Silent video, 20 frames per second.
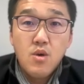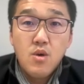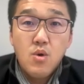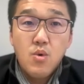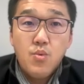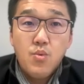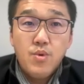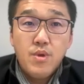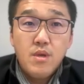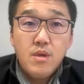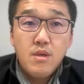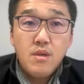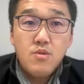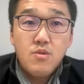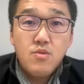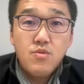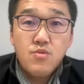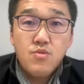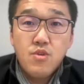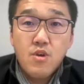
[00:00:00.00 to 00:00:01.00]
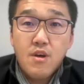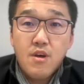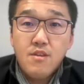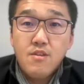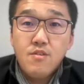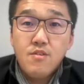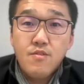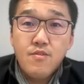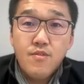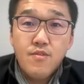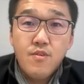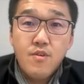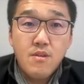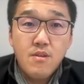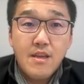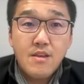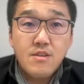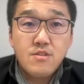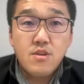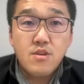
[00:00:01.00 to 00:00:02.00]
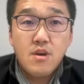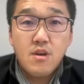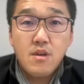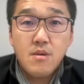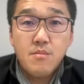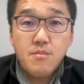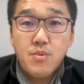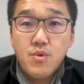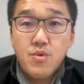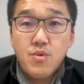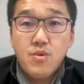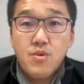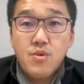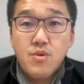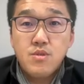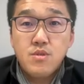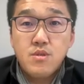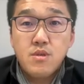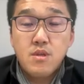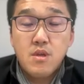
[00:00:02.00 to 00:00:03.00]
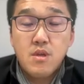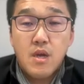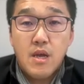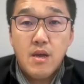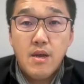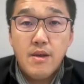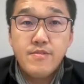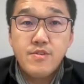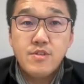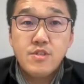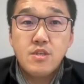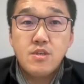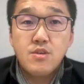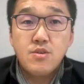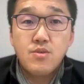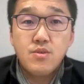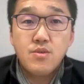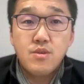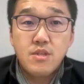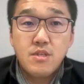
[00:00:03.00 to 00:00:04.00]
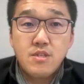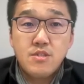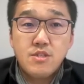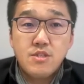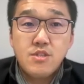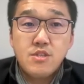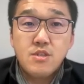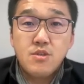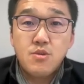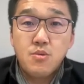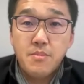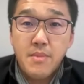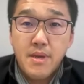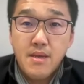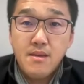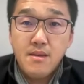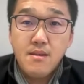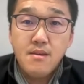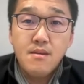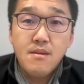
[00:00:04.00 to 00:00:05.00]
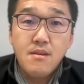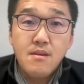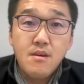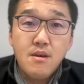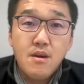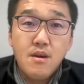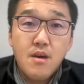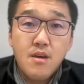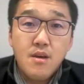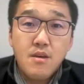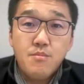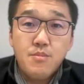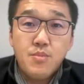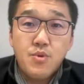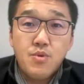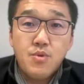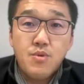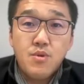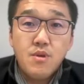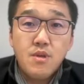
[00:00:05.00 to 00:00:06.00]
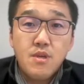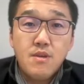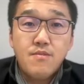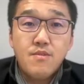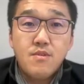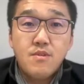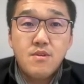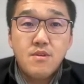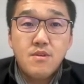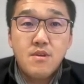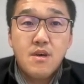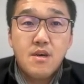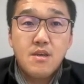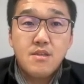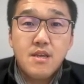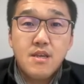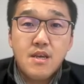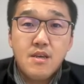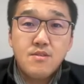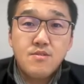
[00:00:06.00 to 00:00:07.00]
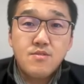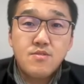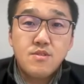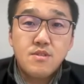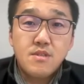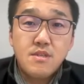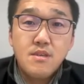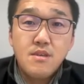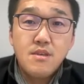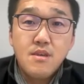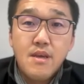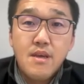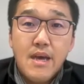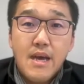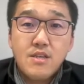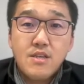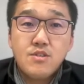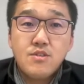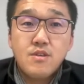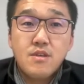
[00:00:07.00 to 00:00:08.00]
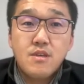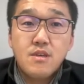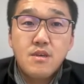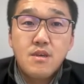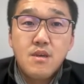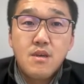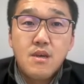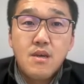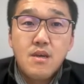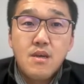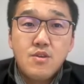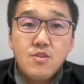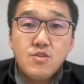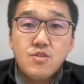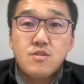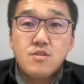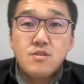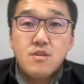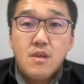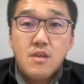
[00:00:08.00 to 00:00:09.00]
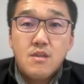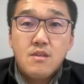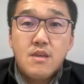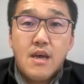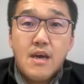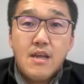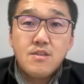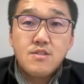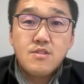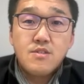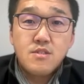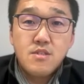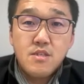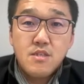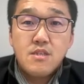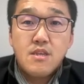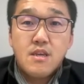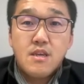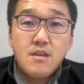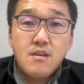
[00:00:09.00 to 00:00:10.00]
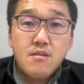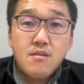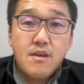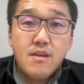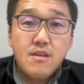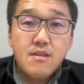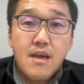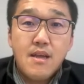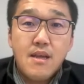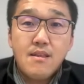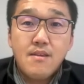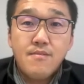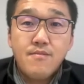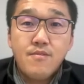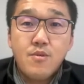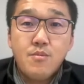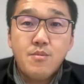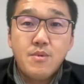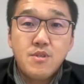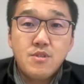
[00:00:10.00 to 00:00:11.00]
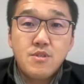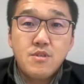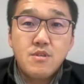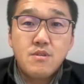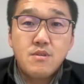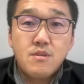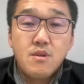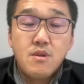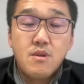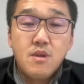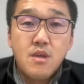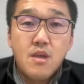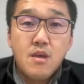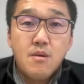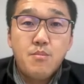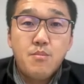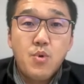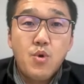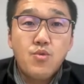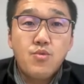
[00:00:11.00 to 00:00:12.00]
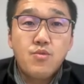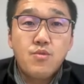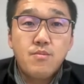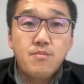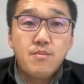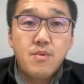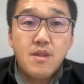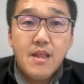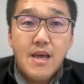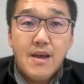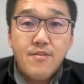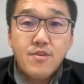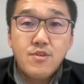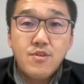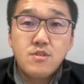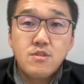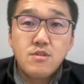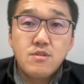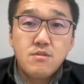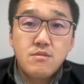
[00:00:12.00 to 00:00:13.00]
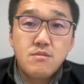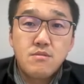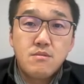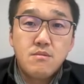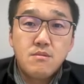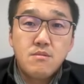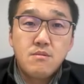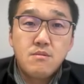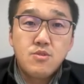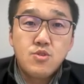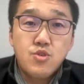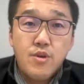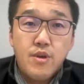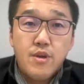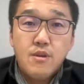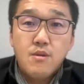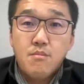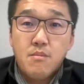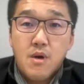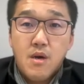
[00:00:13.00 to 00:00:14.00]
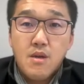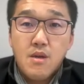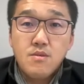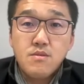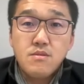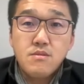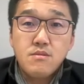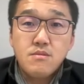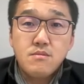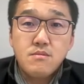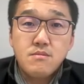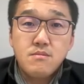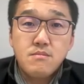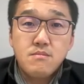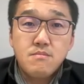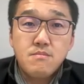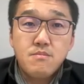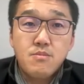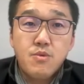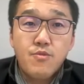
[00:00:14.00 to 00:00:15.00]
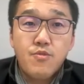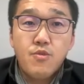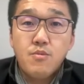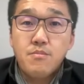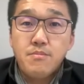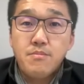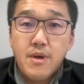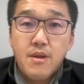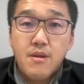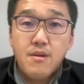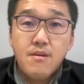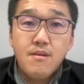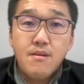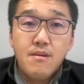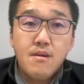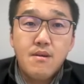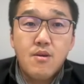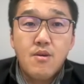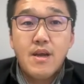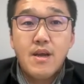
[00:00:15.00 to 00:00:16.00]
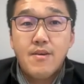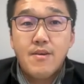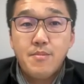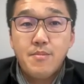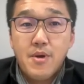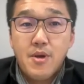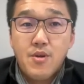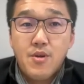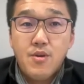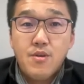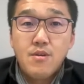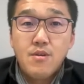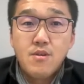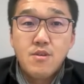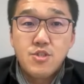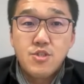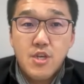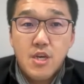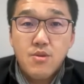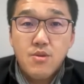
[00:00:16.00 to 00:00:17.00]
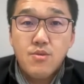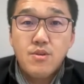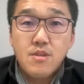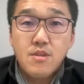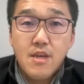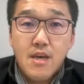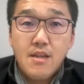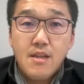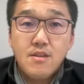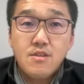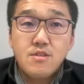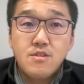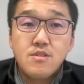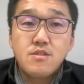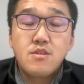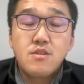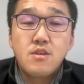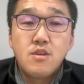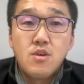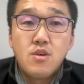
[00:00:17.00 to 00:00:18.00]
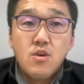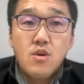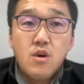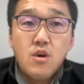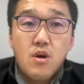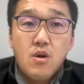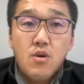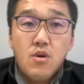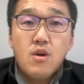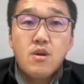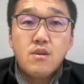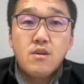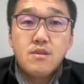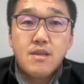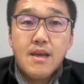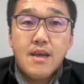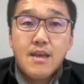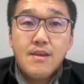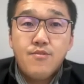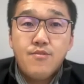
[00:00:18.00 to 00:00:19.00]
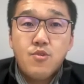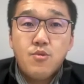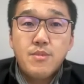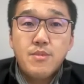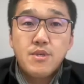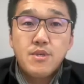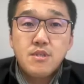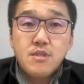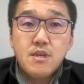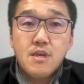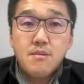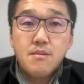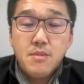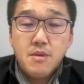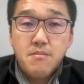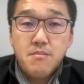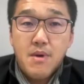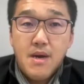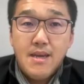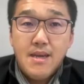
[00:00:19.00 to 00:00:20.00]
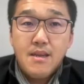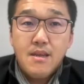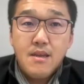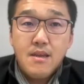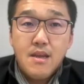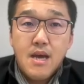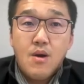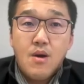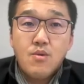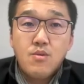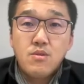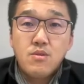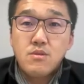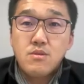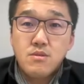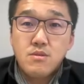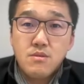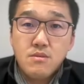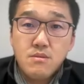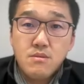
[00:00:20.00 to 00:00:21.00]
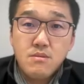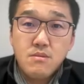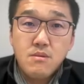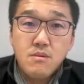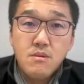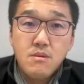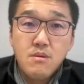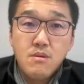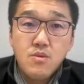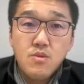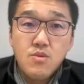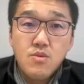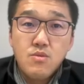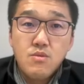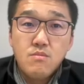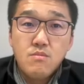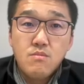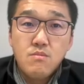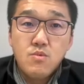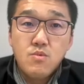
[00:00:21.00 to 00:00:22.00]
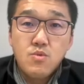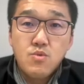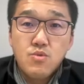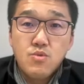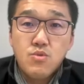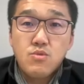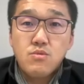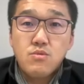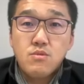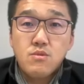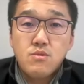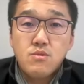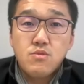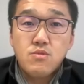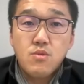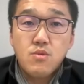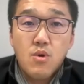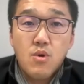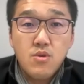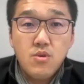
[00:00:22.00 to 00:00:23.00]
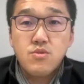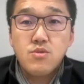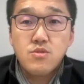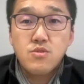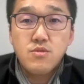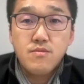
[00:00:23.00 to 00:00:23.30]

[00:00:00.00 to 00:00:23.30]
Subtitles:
We do tons of things on computers, and every single decision you make on computer, given the context you see, actually there's intelligence in it, right? That information can both be leveraged to train the models to perform better or have better general intelligence, or that information can be mined out to do all sorts